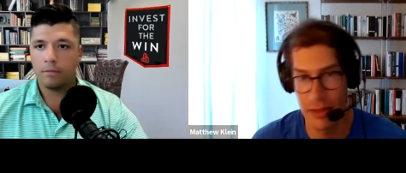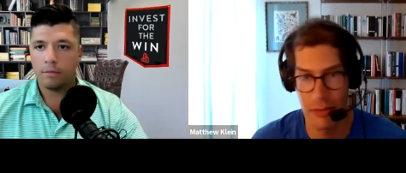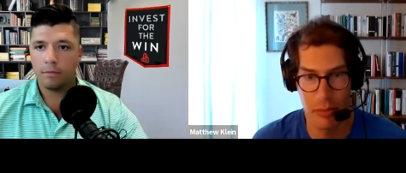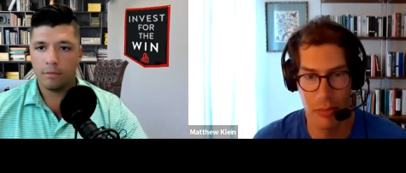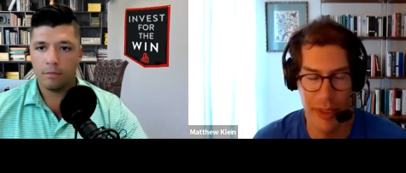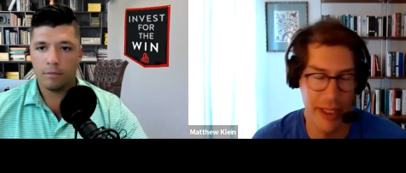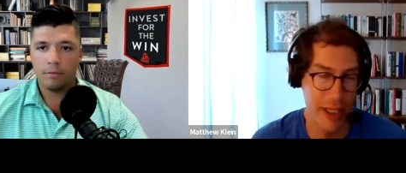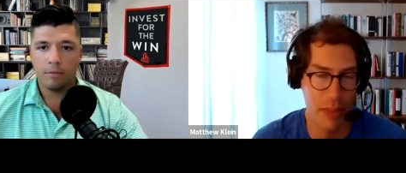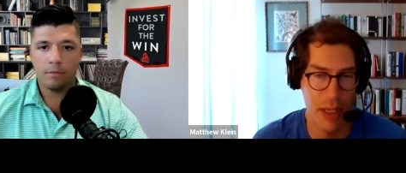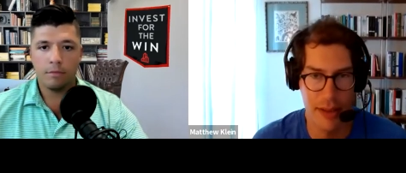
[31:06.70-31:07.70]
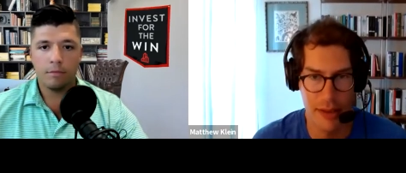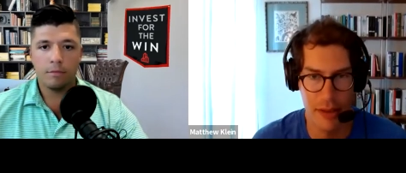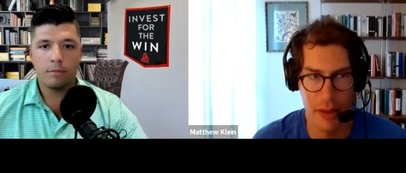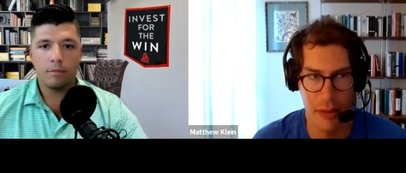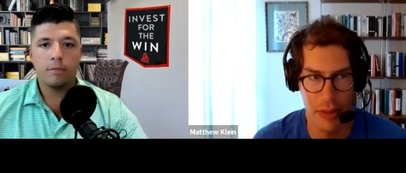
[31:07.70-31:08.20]
Speaker 1: are being hit by, and
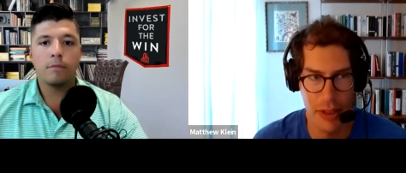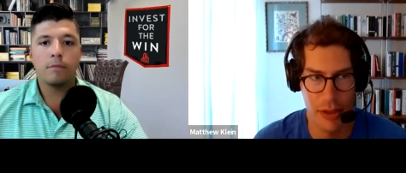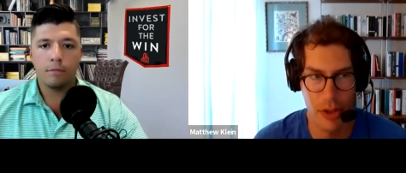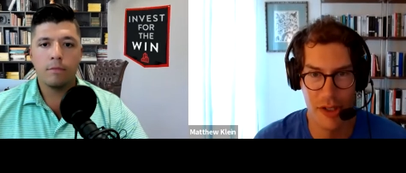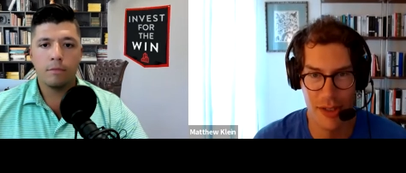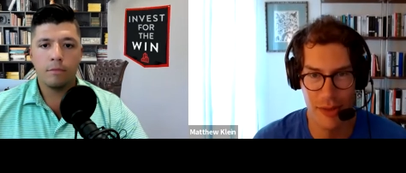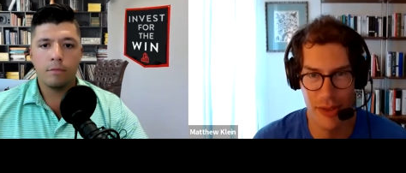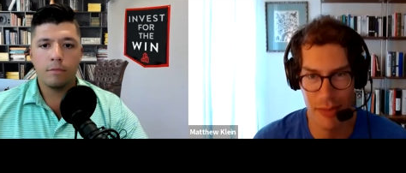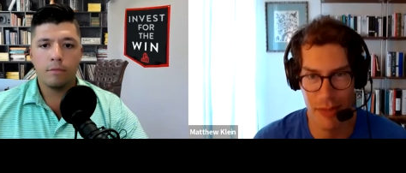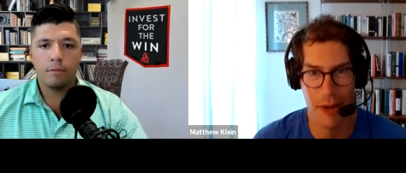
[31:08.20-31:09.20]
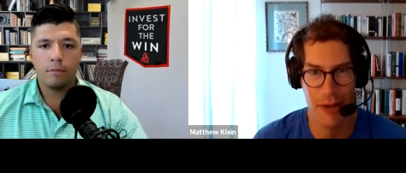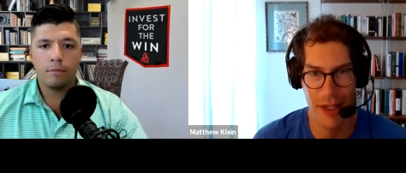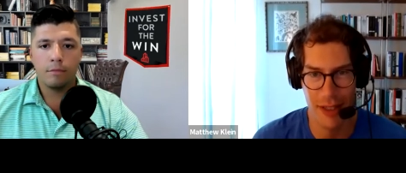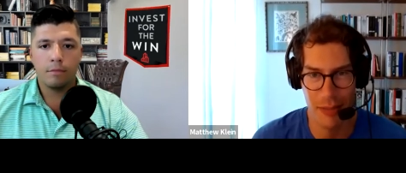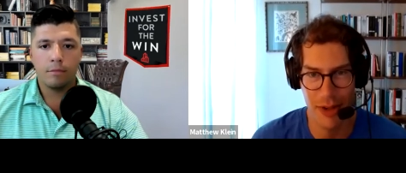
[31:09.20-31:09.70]
so I would be cautious of using macro
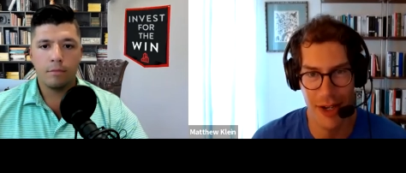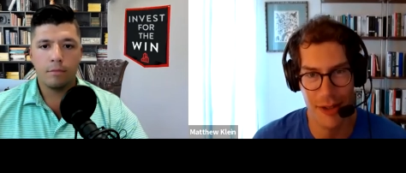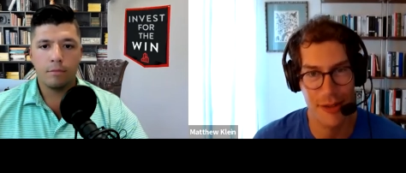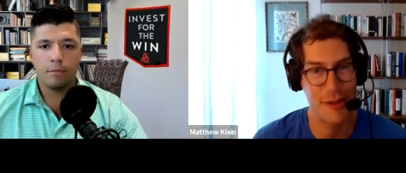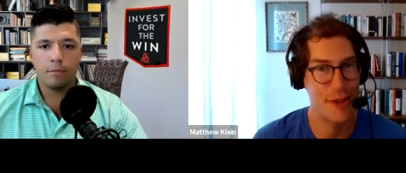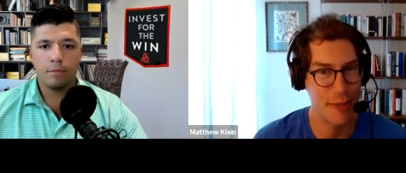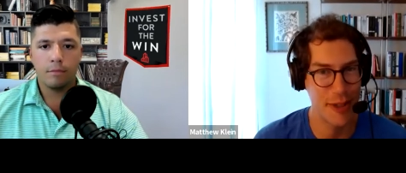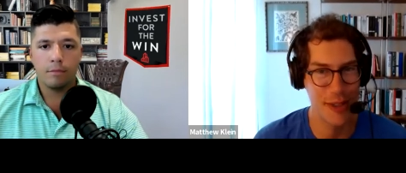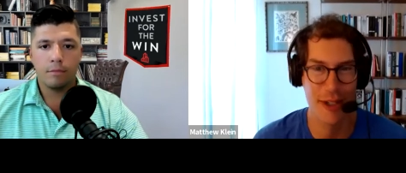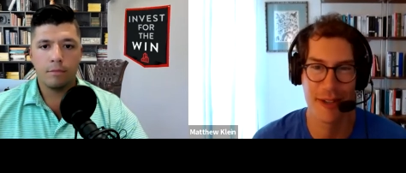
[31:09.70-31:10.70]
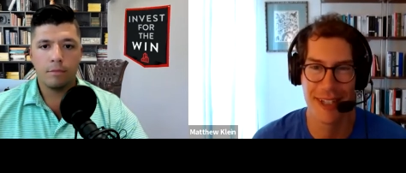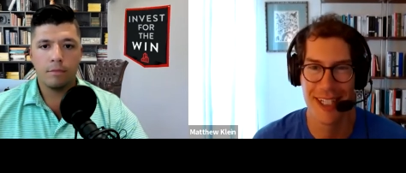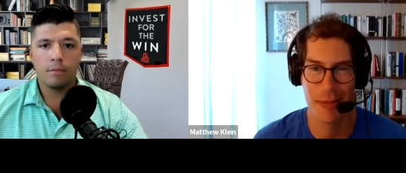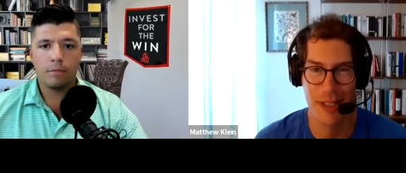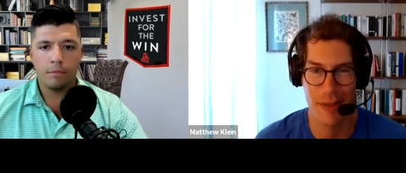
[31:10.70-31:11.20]
data to provide too much you know
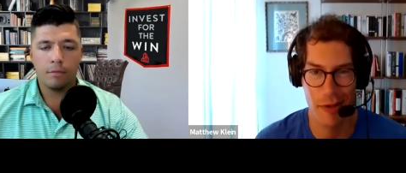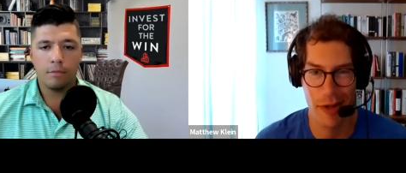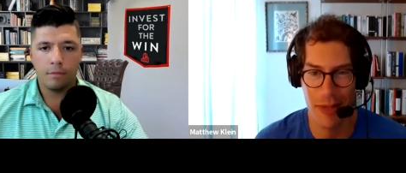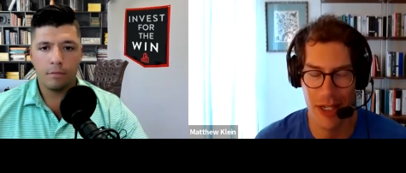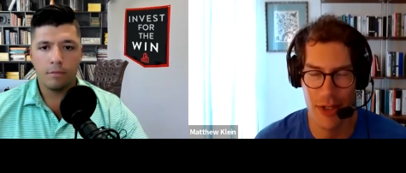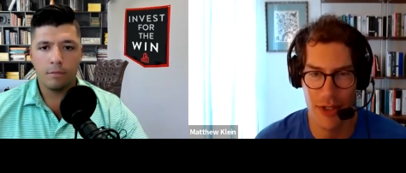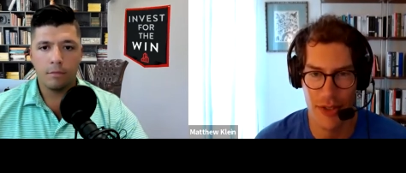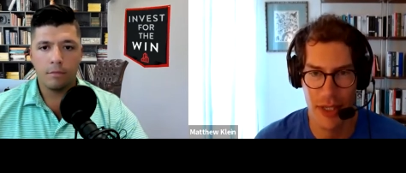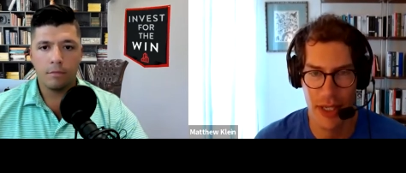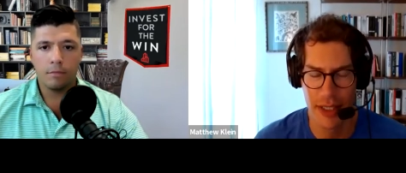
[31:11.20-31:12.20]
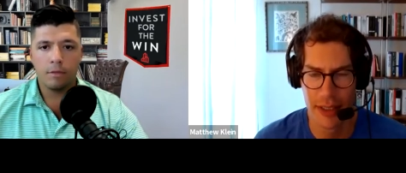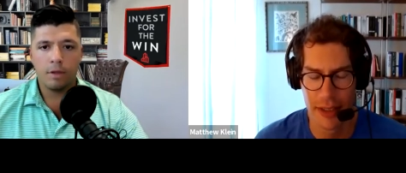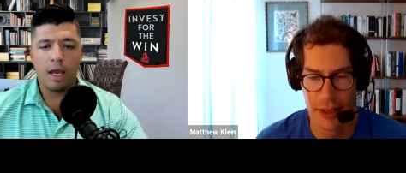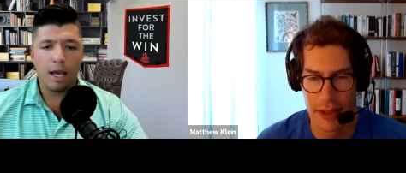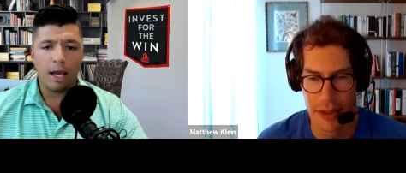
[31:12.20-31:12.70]
specific recommendations.
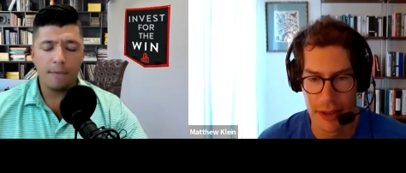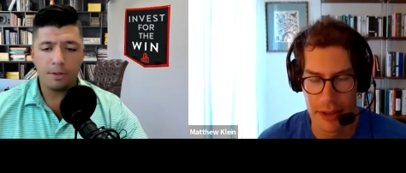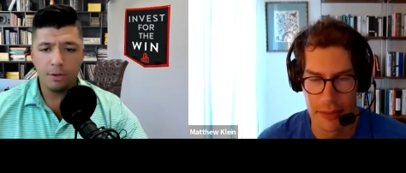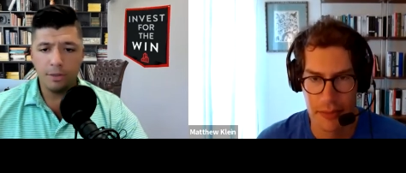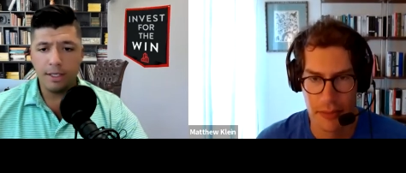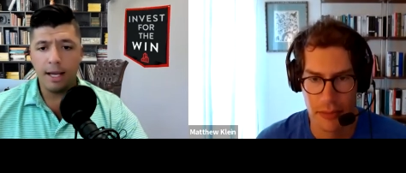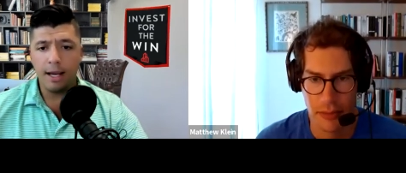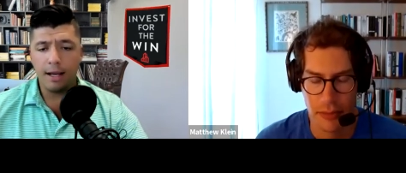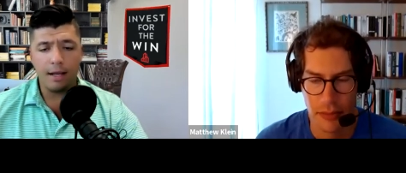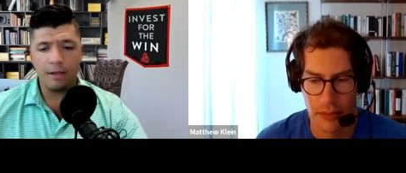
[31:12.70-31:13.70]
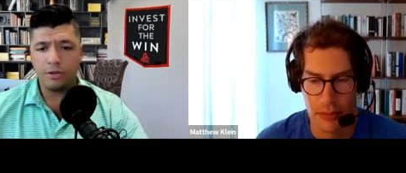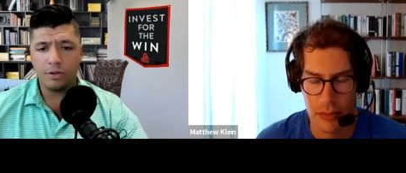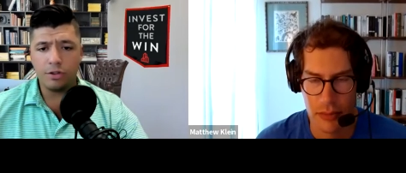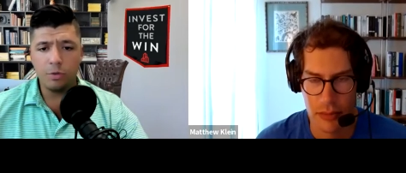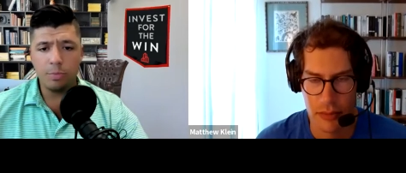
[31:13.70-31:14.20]
Speaker 2: Yeah, absolutely. It's
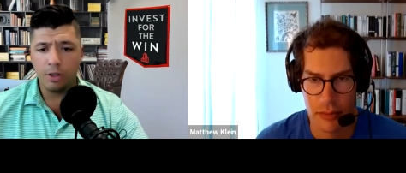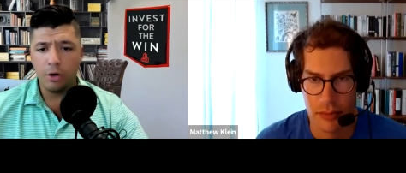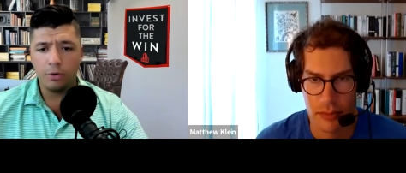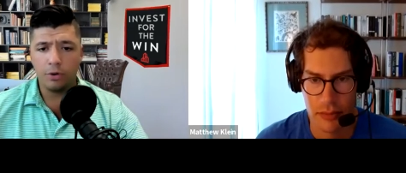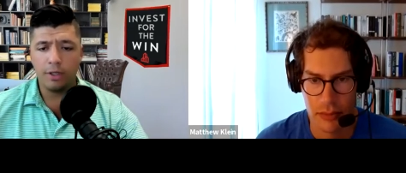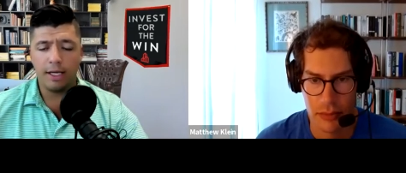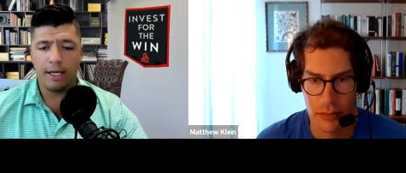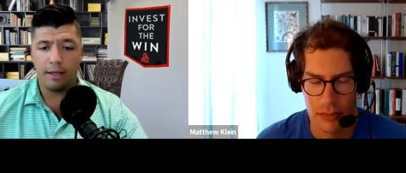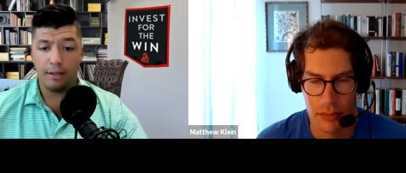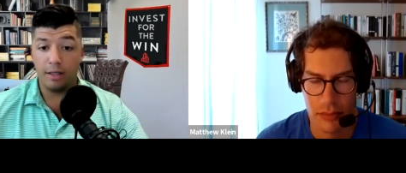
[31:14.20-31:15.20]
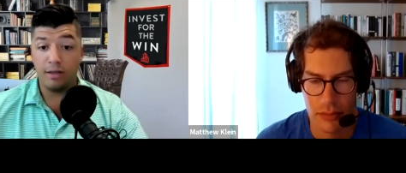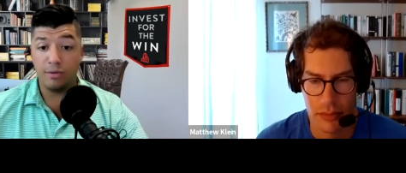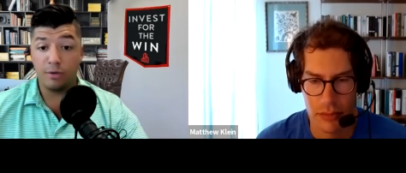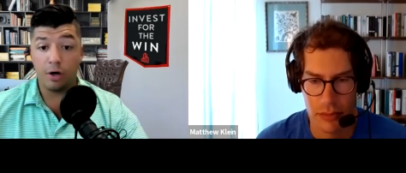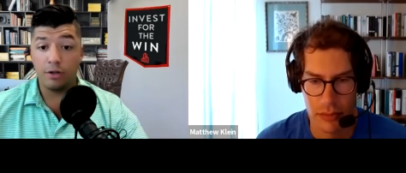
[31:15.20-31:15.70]
it's super local
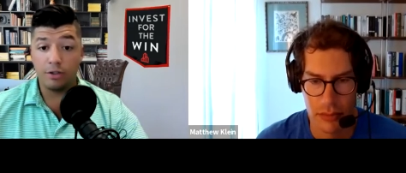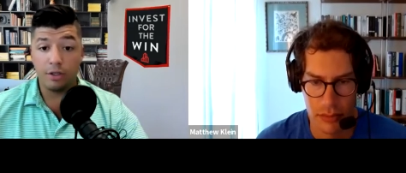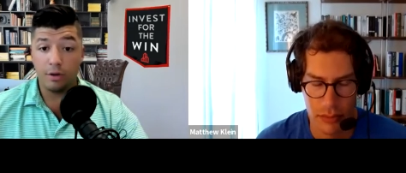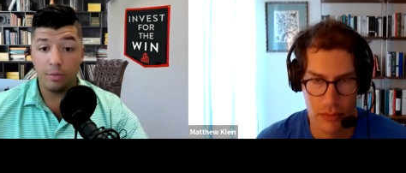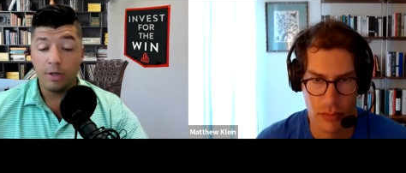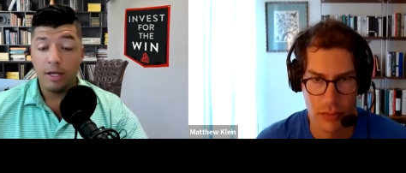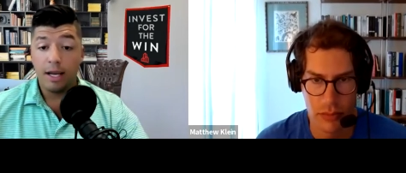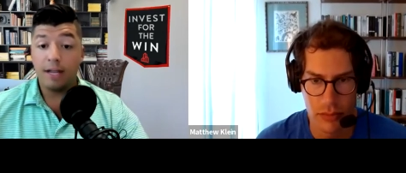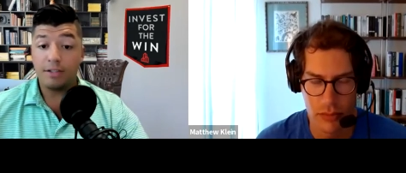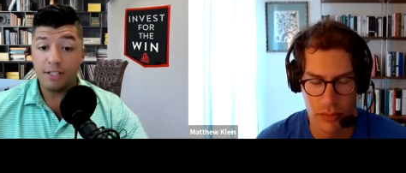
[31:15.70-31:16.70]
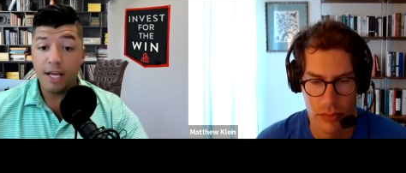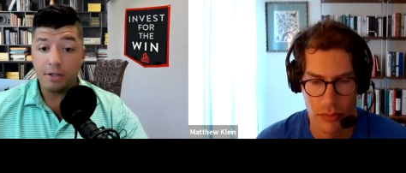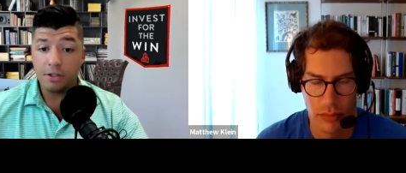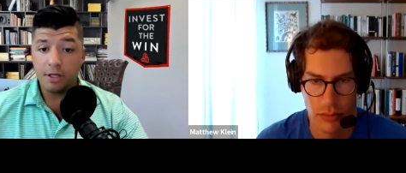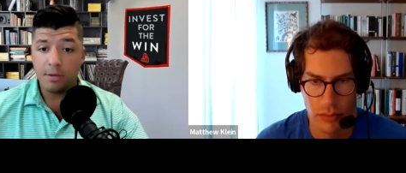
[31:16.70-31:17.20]
in regards to your, and it's
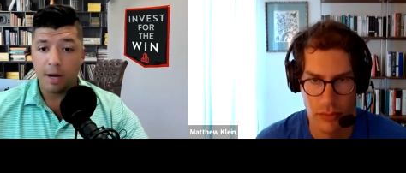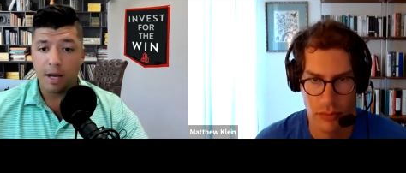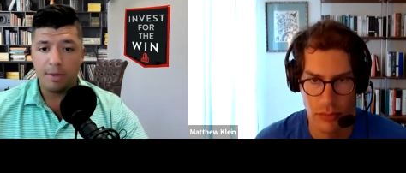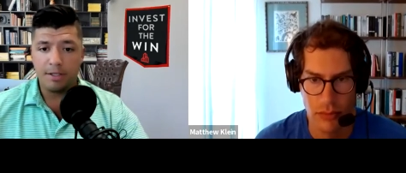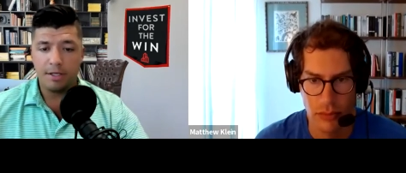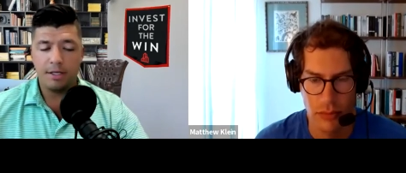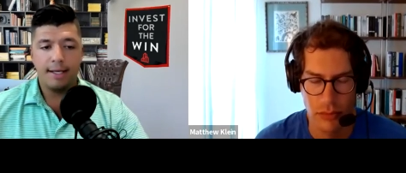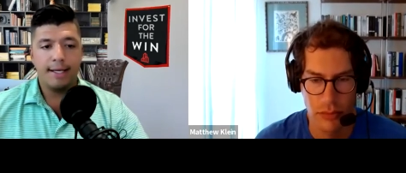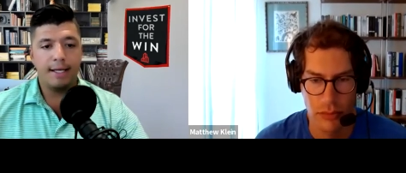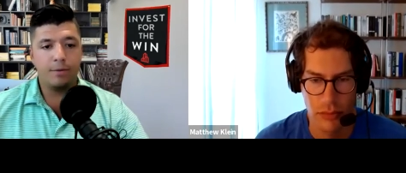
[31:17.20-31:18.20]
niched in my opinion in